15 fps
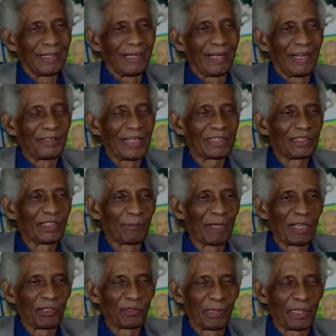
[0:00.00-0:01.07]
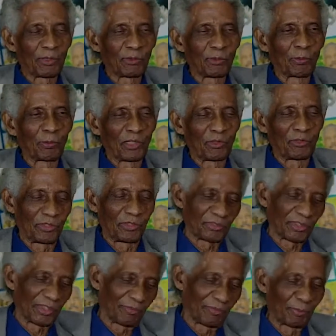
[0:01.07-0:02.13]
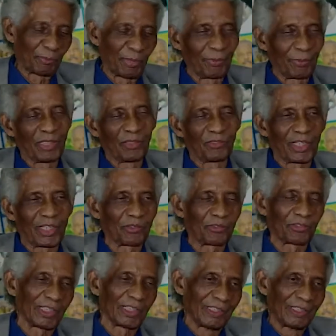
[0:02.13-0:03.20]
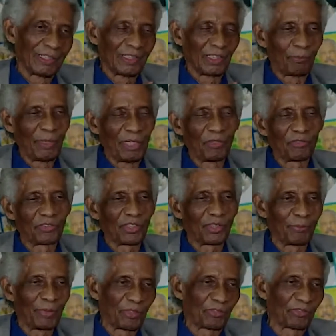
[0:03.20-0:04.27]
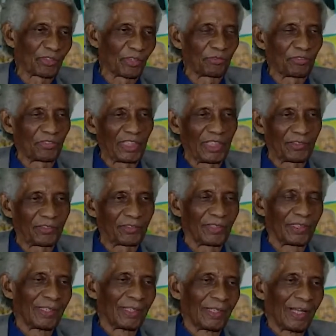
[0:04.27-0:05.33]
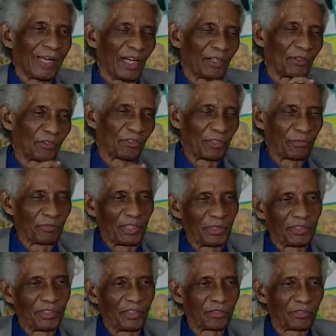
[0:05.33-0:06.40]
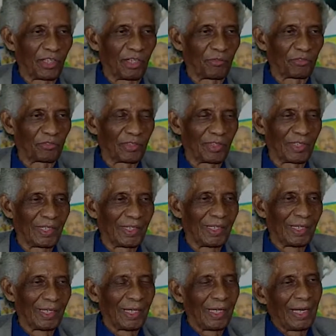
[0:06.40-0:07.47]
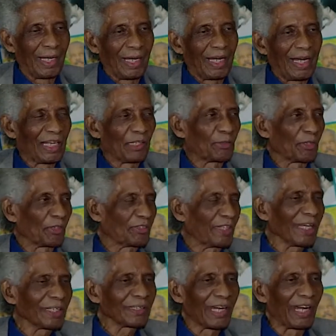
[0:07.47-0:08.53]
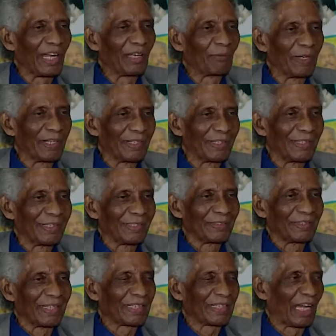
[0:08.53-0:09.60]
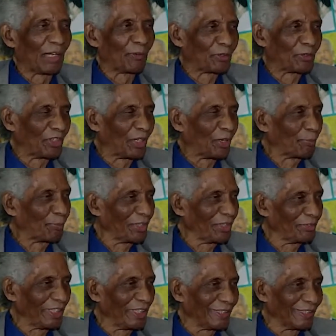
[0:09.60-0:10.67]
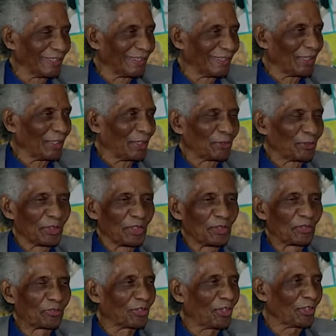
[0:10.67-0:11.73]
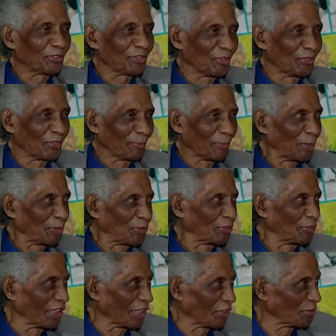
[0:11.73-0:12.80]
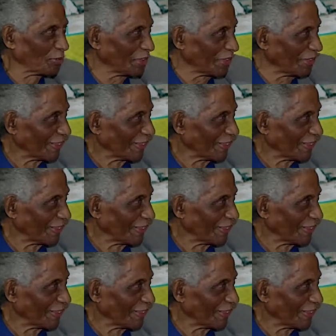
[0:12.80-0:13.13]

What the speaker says: And that inner management group consisted of the permanent secretary, the minister of state, and the chief education officer. And it was that time that I was now privy to the discussions about CXC